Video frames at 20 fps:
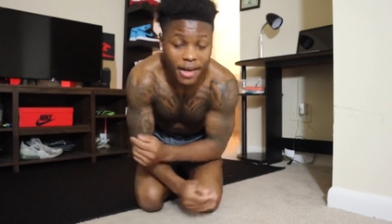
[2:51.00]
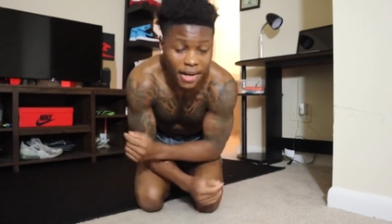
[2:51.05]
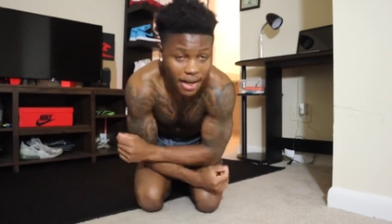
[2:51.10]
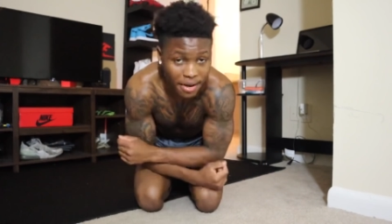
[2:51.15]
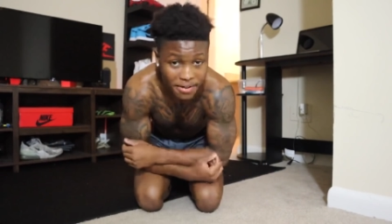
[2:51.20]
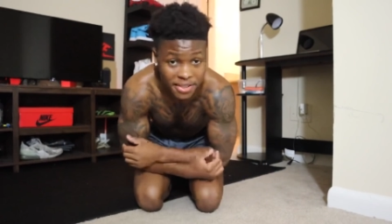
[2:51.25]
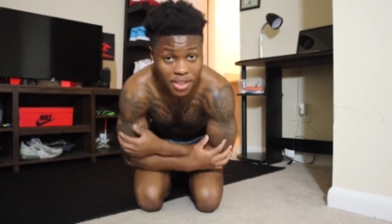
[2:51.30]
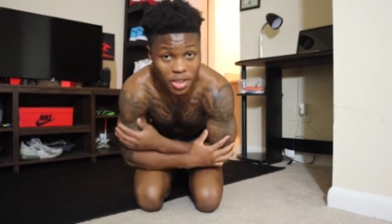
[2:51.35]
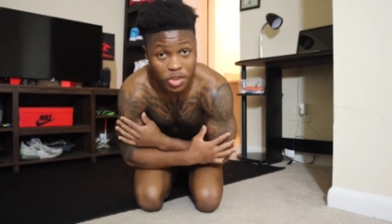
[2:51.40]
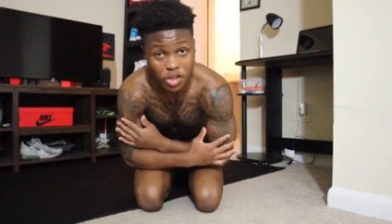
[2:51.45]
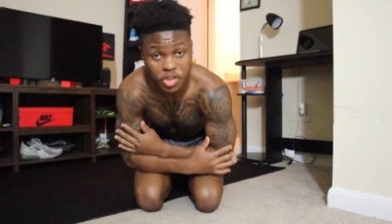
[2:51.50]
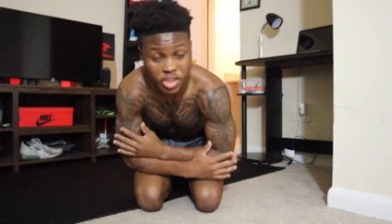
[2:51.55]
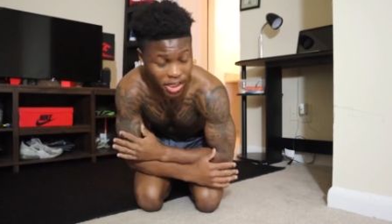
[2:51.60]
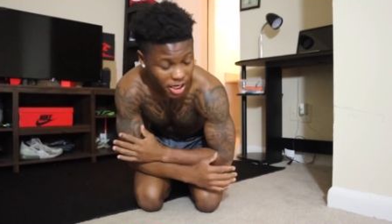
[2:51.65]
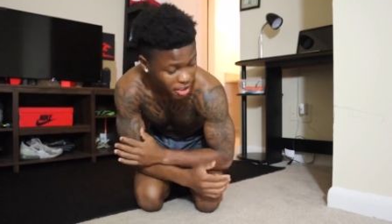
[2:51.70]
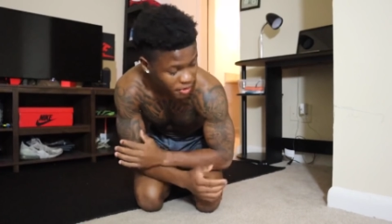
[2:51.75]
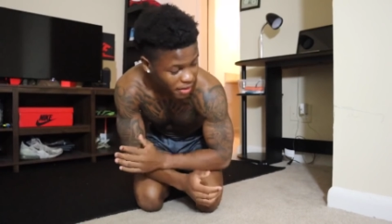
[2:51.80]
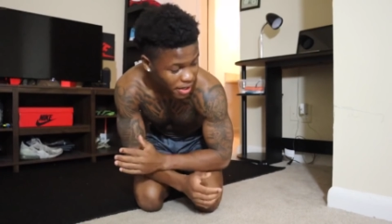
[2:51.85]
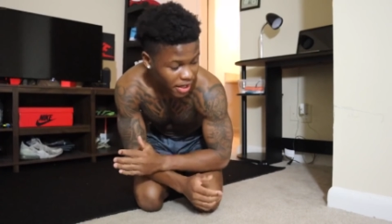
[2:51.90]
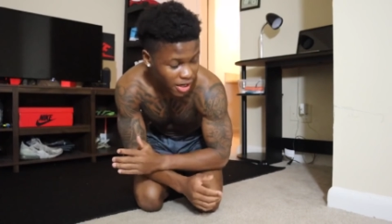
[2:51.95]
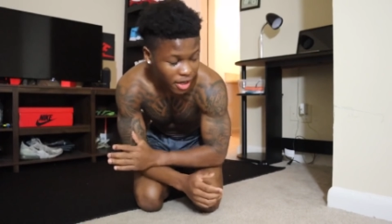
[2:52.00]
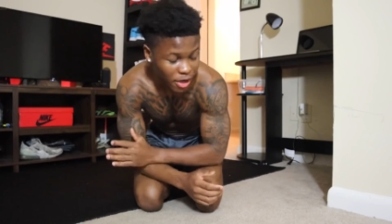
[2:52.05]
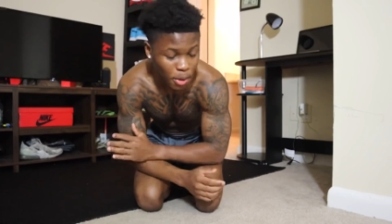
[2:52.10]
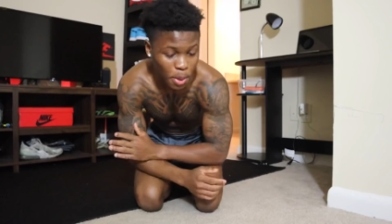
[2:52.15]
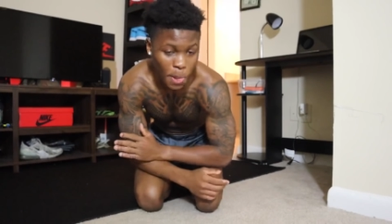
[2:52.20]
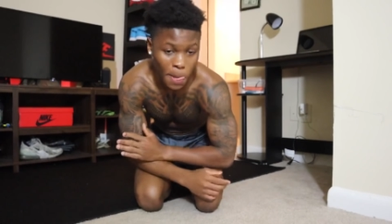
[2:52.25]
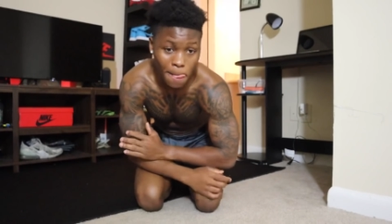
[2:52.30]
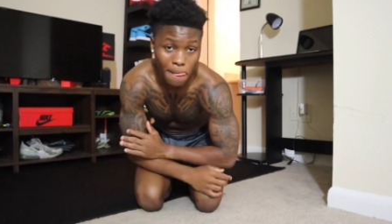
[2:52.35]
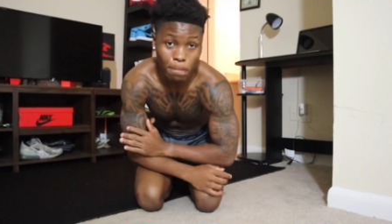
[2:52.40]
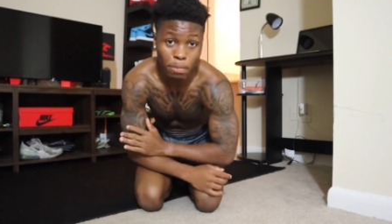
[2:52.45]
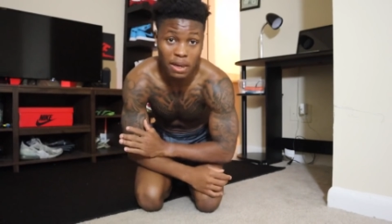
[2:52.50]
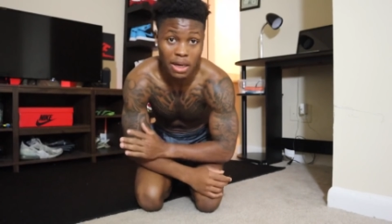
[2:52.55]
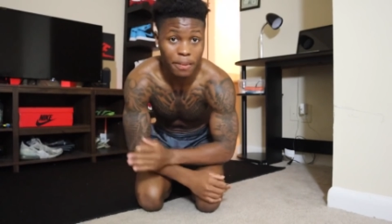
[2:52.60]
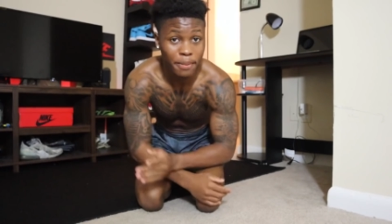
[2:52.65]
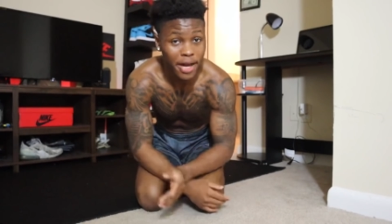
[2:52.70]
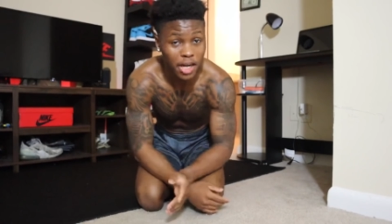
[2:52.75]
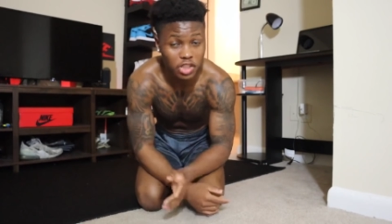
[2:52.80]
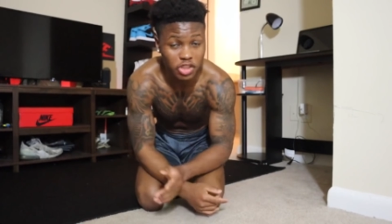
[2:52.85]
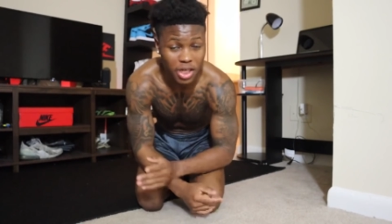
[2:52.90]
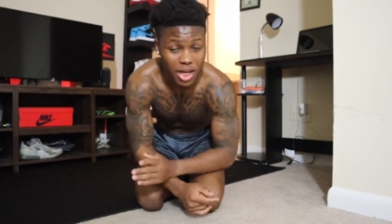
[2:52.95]
I'm so drained right now, but I'm
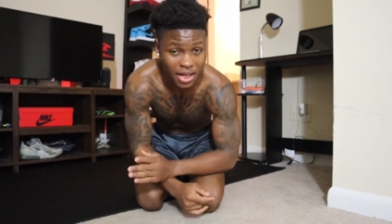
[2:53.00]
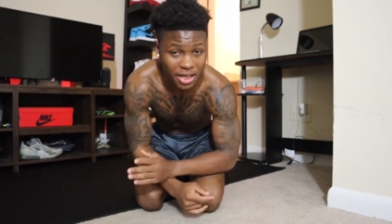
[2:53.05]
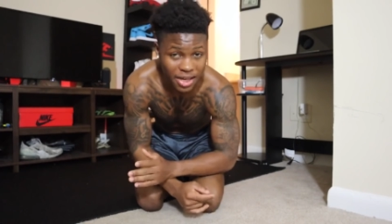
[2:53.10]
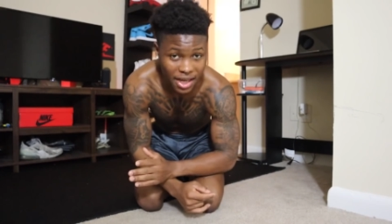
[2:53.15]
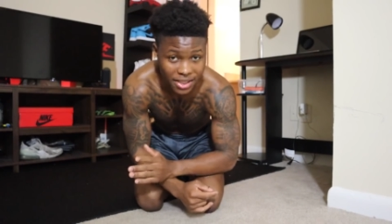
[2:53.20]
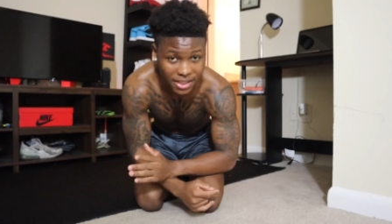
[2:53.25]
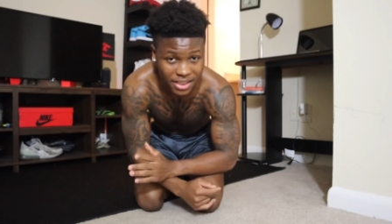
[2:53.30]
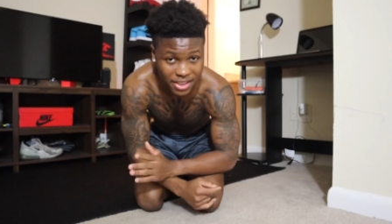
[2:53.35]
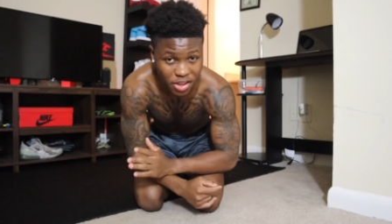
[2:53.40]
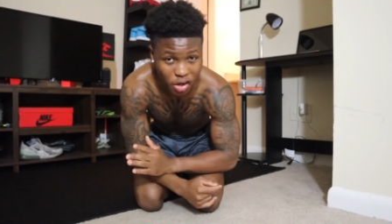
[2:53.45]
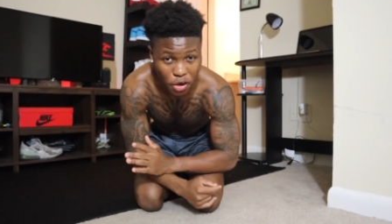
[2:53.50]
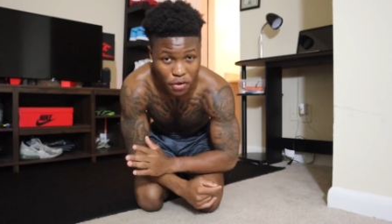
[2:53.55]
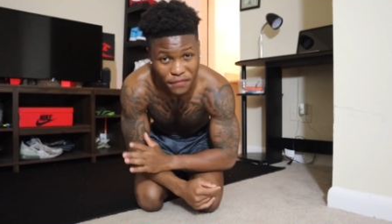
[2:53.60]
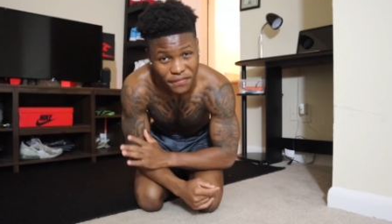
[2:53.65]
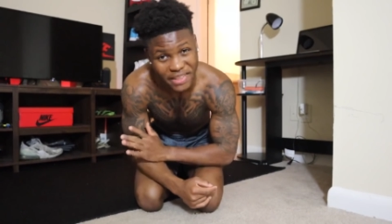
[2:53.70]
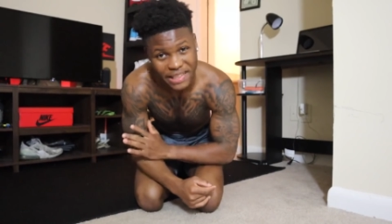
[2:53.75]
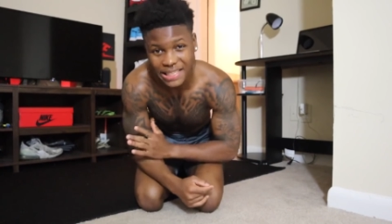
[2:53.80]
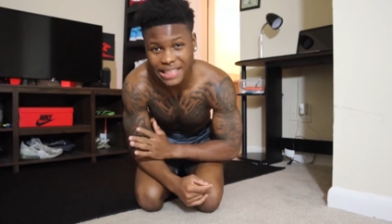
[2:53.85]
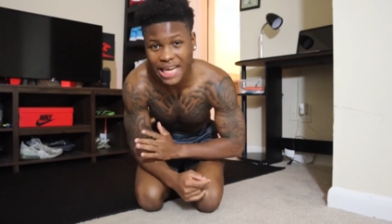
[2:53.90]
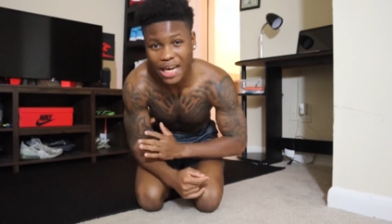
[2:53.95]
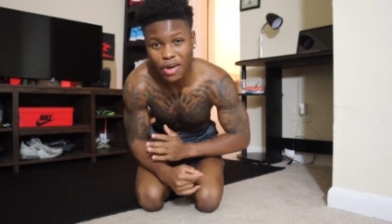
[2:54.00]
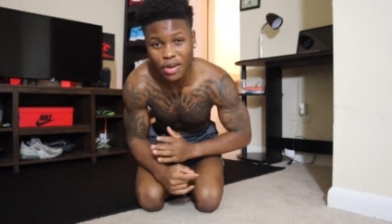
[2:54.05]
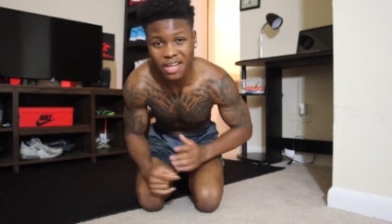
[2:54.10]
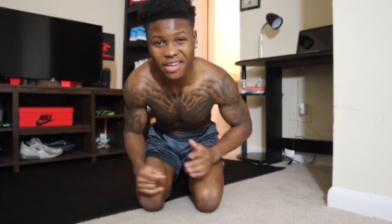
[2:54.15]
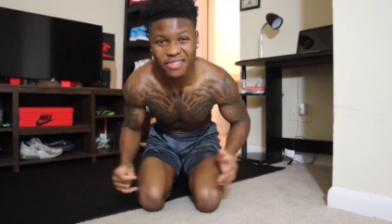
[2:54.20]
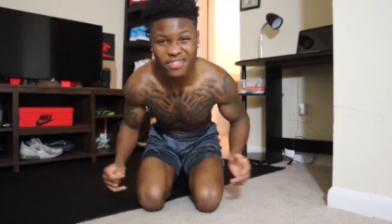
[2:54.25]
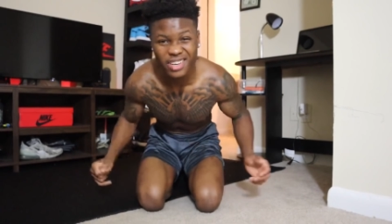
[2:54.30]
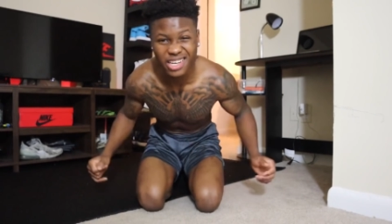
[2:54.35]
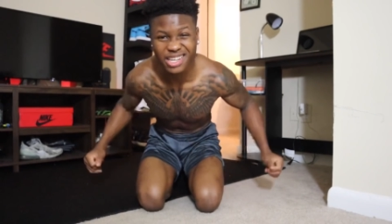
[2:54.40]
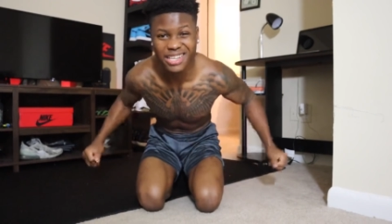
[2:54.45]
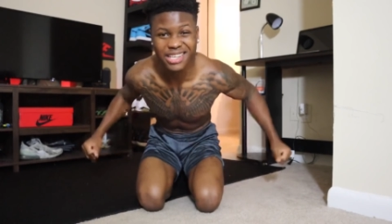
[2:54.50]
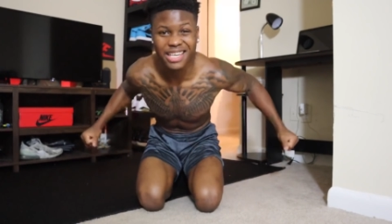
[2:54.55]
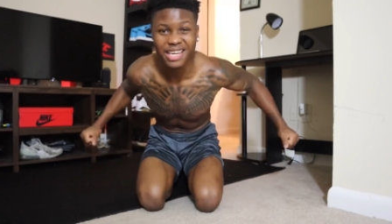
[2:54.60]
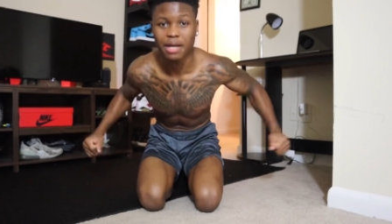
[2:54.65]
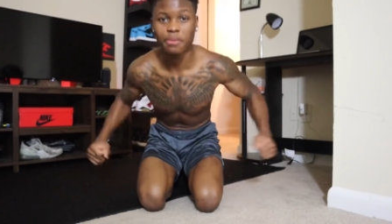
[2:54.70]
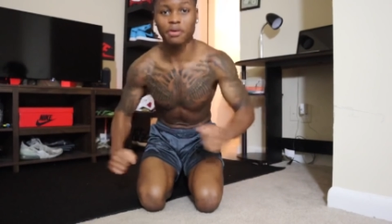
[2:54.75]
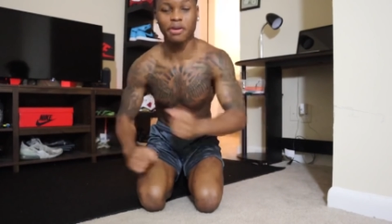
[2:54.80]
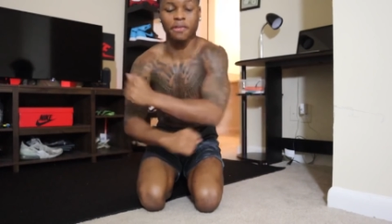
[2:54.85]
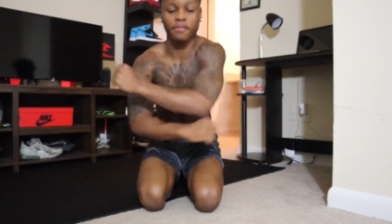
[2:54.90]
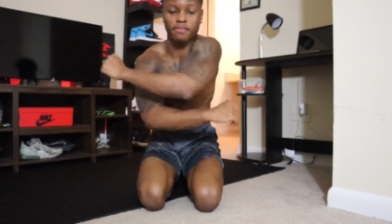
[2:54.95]
about to try to knock this whole fifty out in front of the
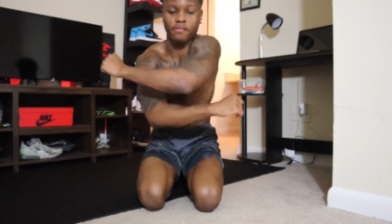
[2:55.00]
camera.